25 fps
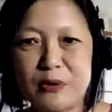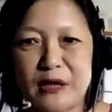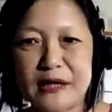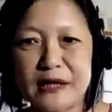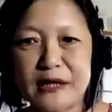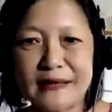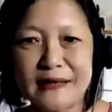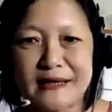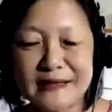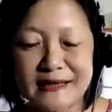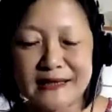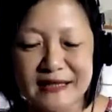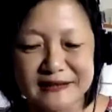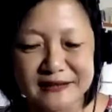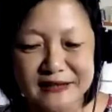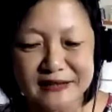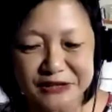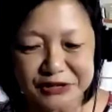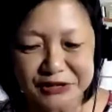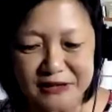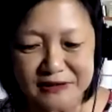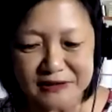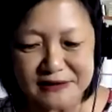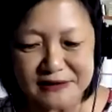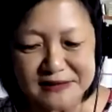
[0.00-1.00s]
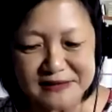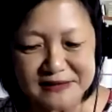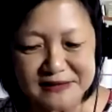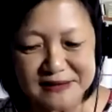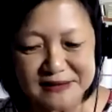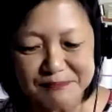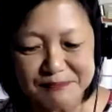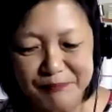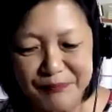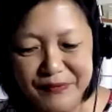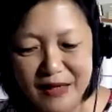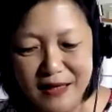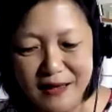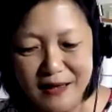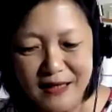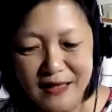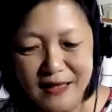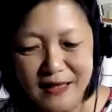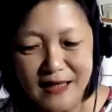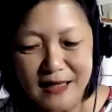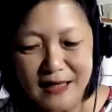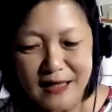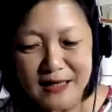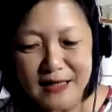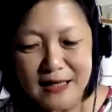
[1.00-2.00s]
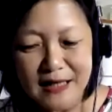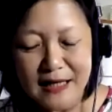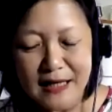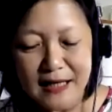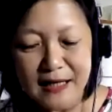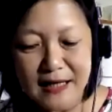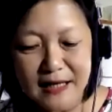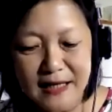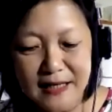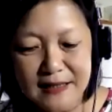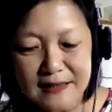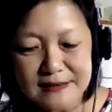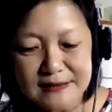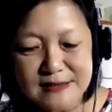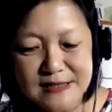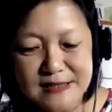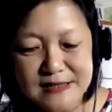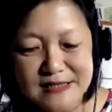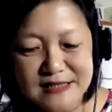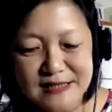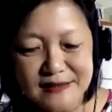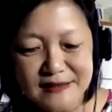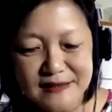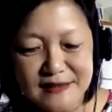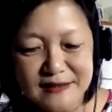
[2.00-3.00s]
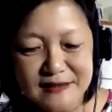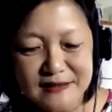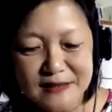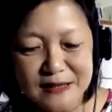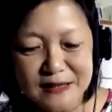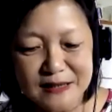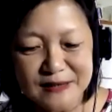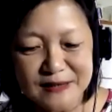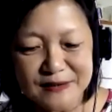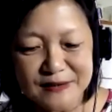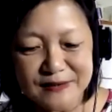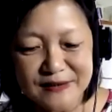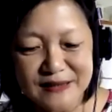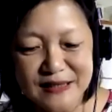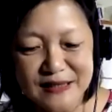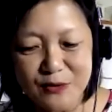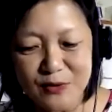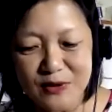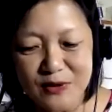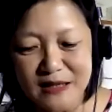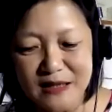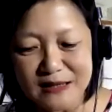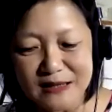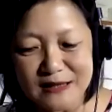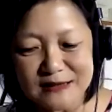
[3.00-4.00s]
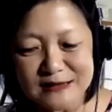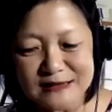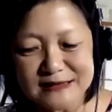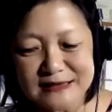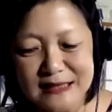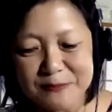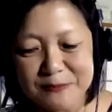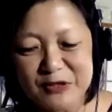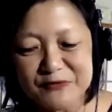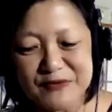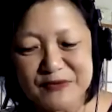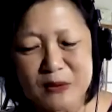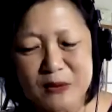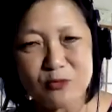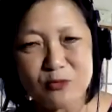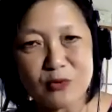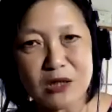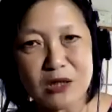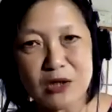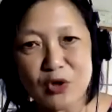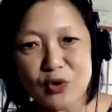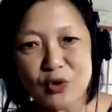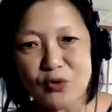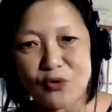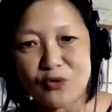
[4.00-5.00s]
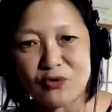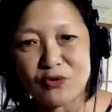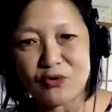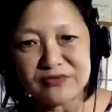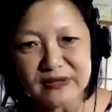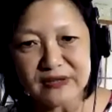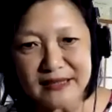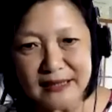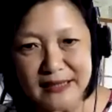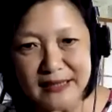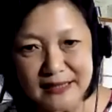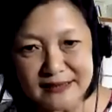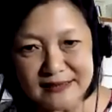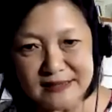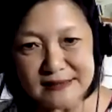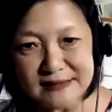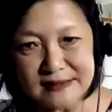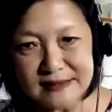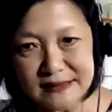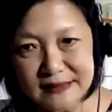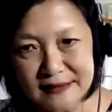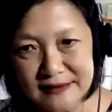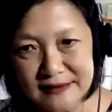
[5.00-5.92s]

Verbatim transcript: in additions and uh, they were some of them were over edited